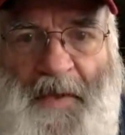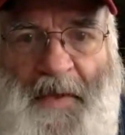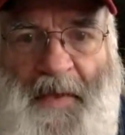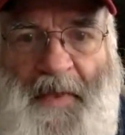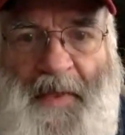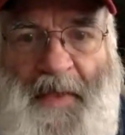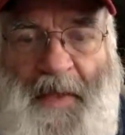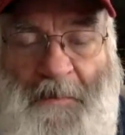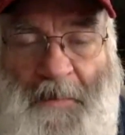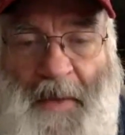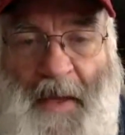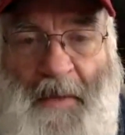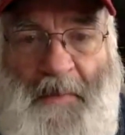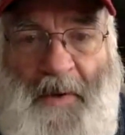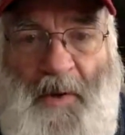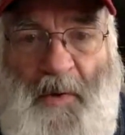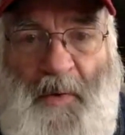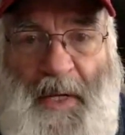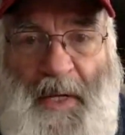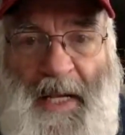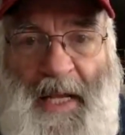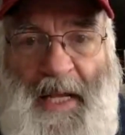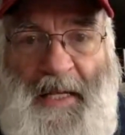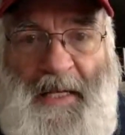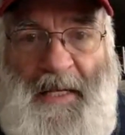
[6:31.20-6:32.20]
that maybe
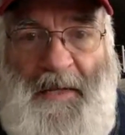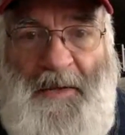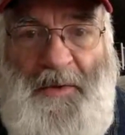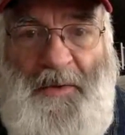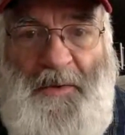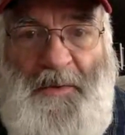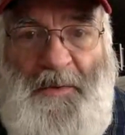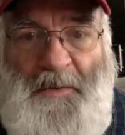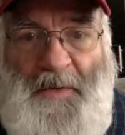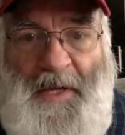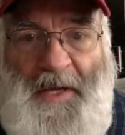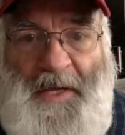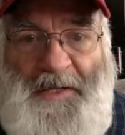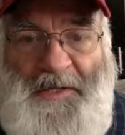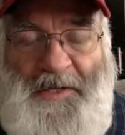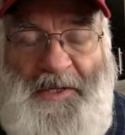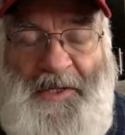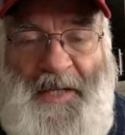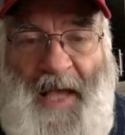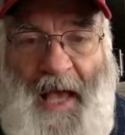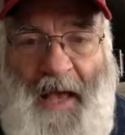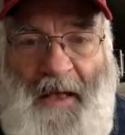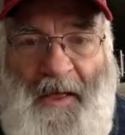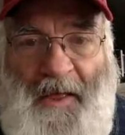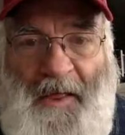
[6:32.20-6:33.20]
we need to
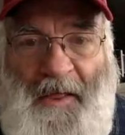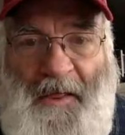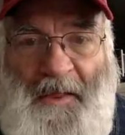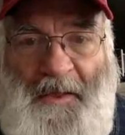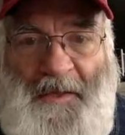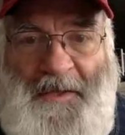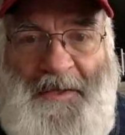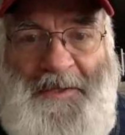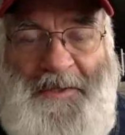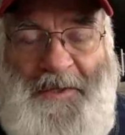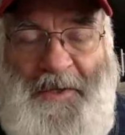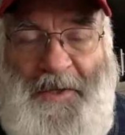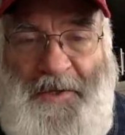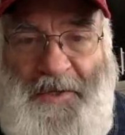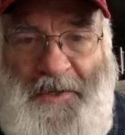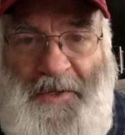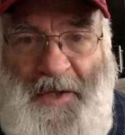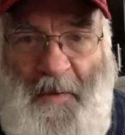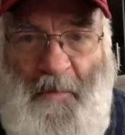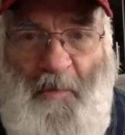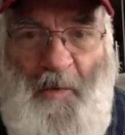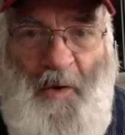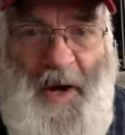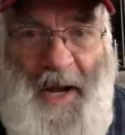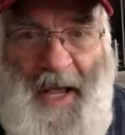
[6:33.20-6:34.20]
sell to
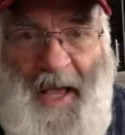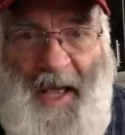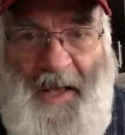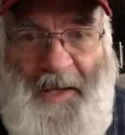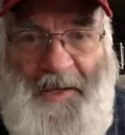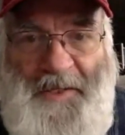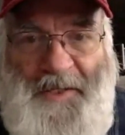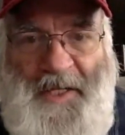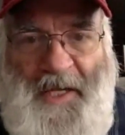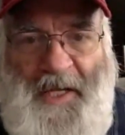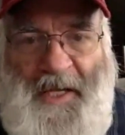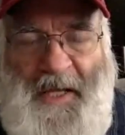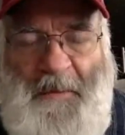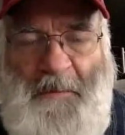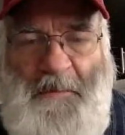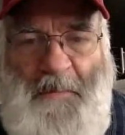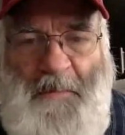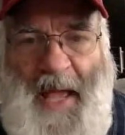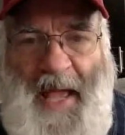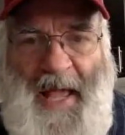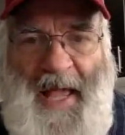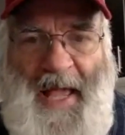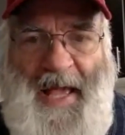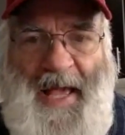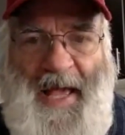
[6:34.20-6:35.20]
someone else that can
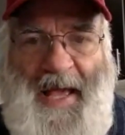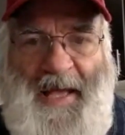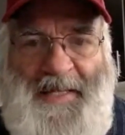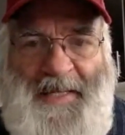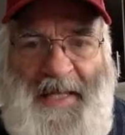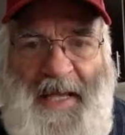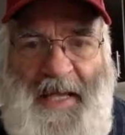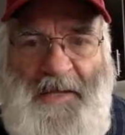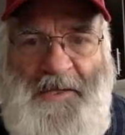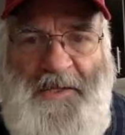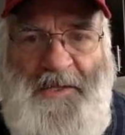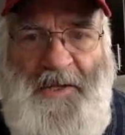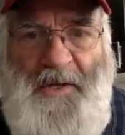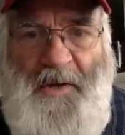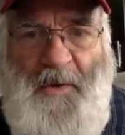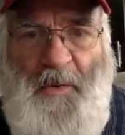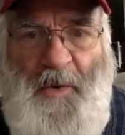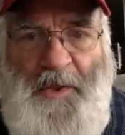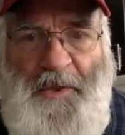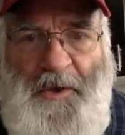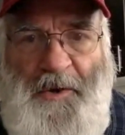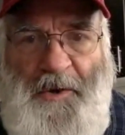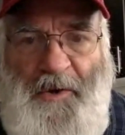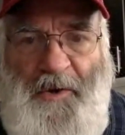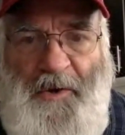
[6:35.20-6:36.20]
pay attention to
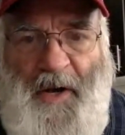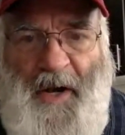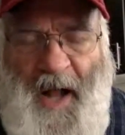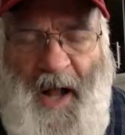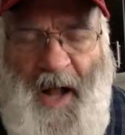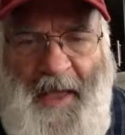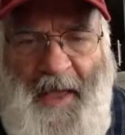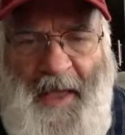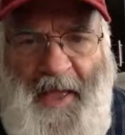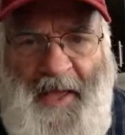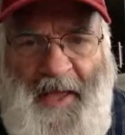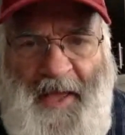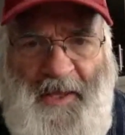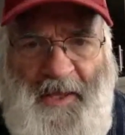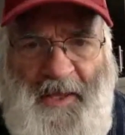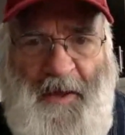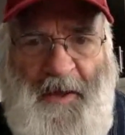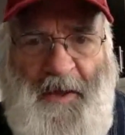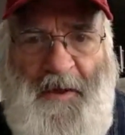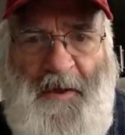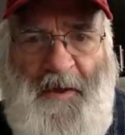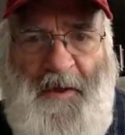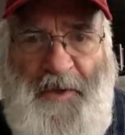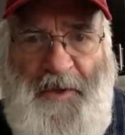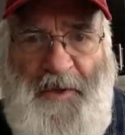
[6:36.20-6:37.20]
what they're doing. And I think
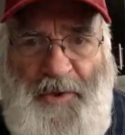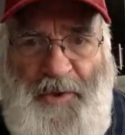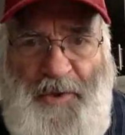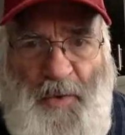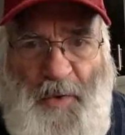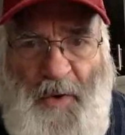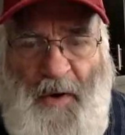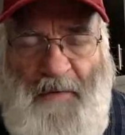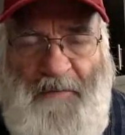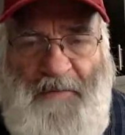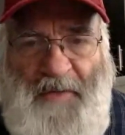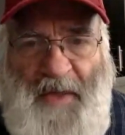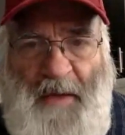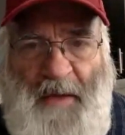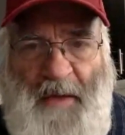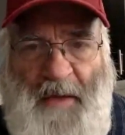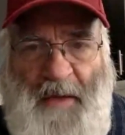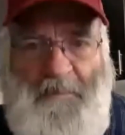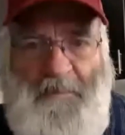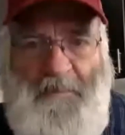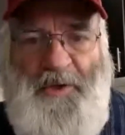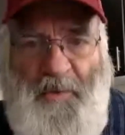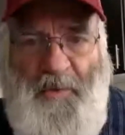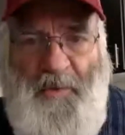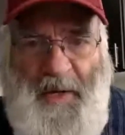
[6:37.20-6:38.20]
the two of them
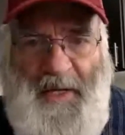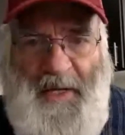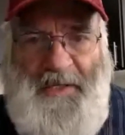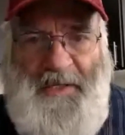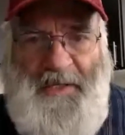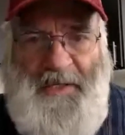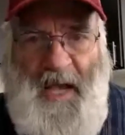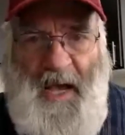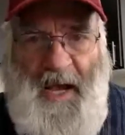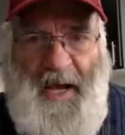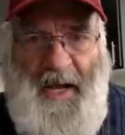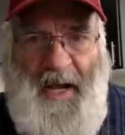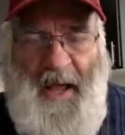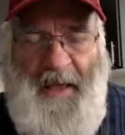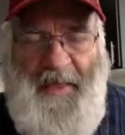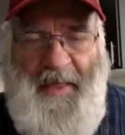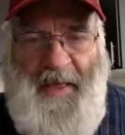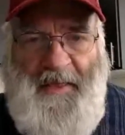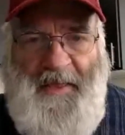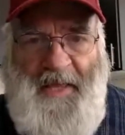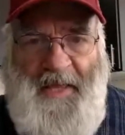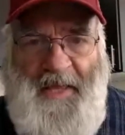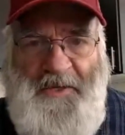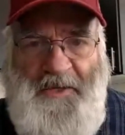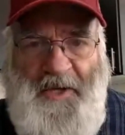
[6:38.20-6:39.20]
should resign. I
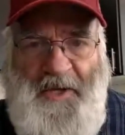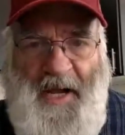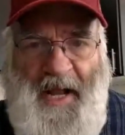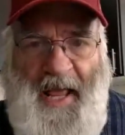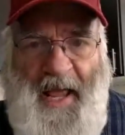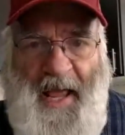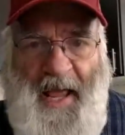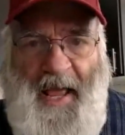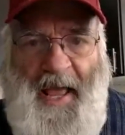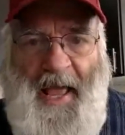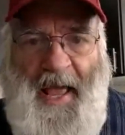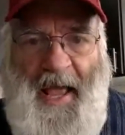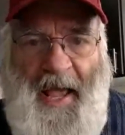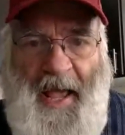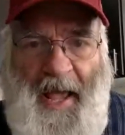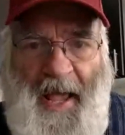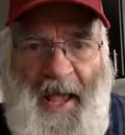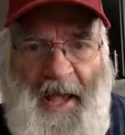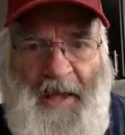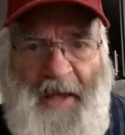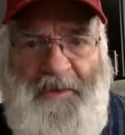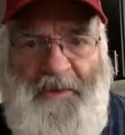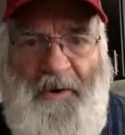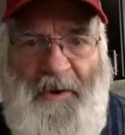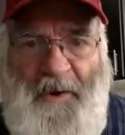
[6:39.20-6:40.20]
think they should
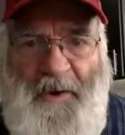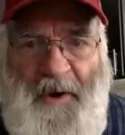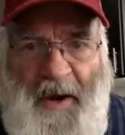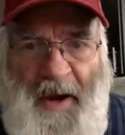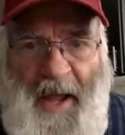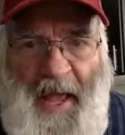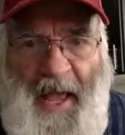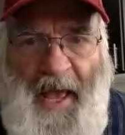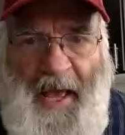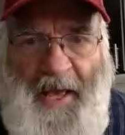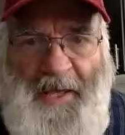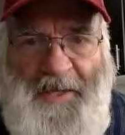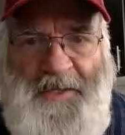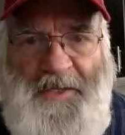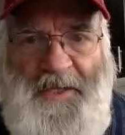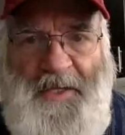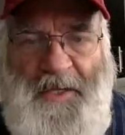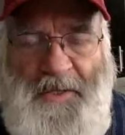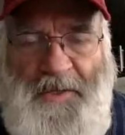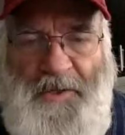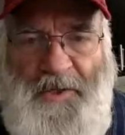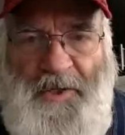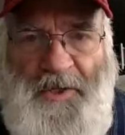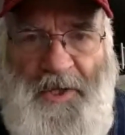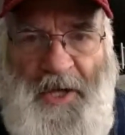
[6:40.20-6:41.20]
hang their heads
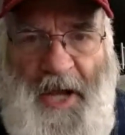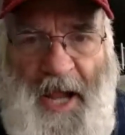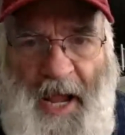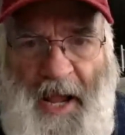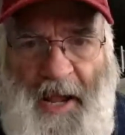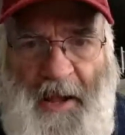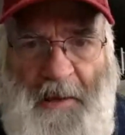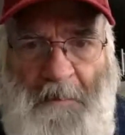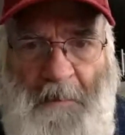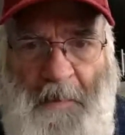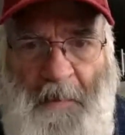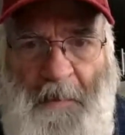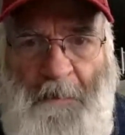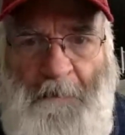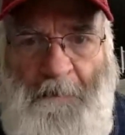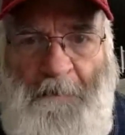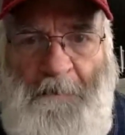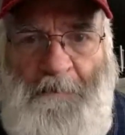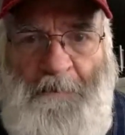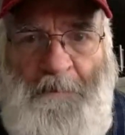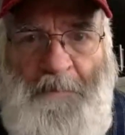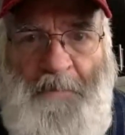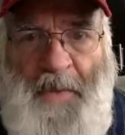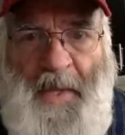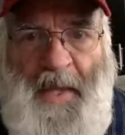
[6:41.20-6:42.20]
in shame
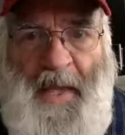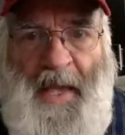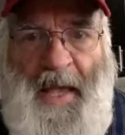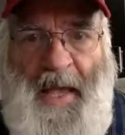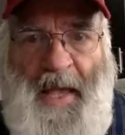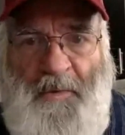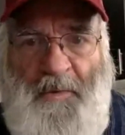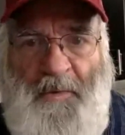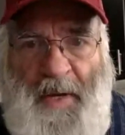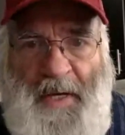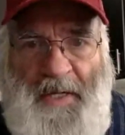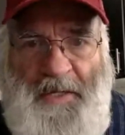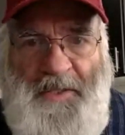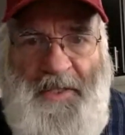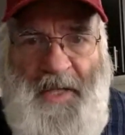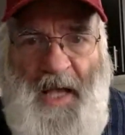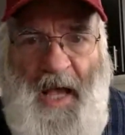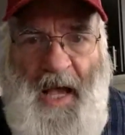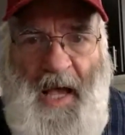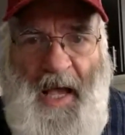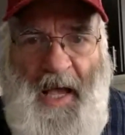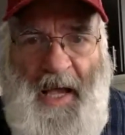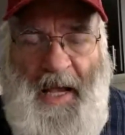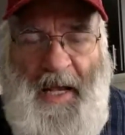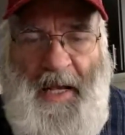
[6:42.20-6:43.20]
and
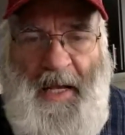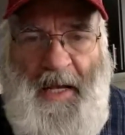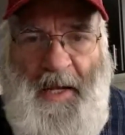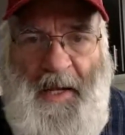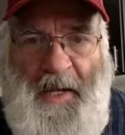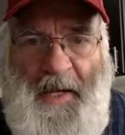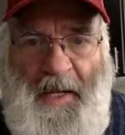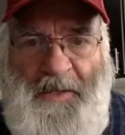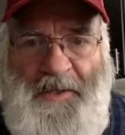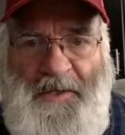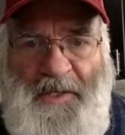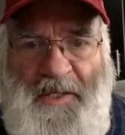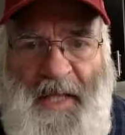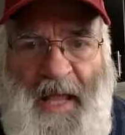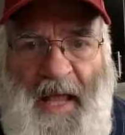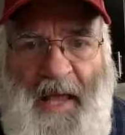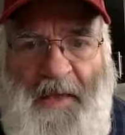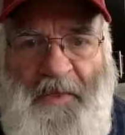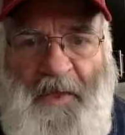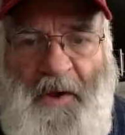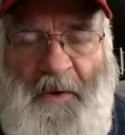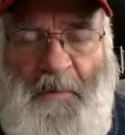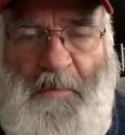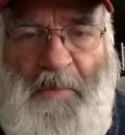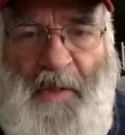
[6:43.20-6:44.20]
resign. Instead,
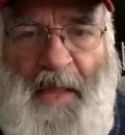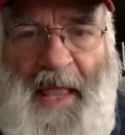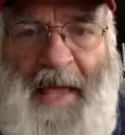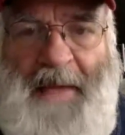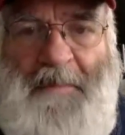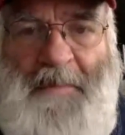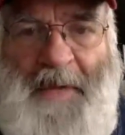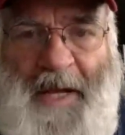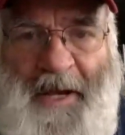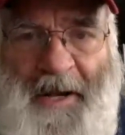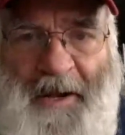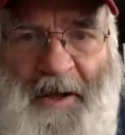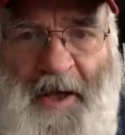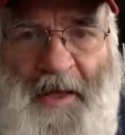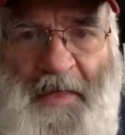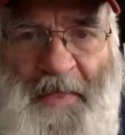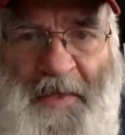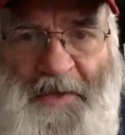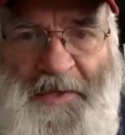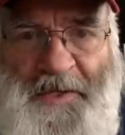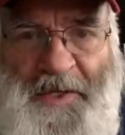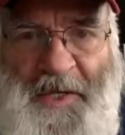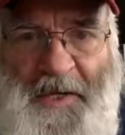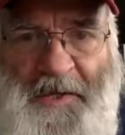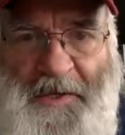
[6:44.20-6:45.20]
they're blaming it on the
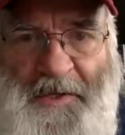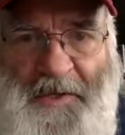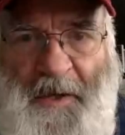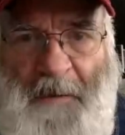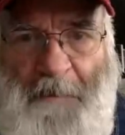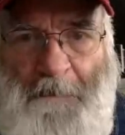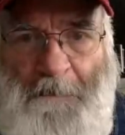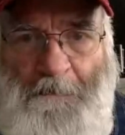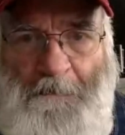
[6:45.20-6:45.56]
system.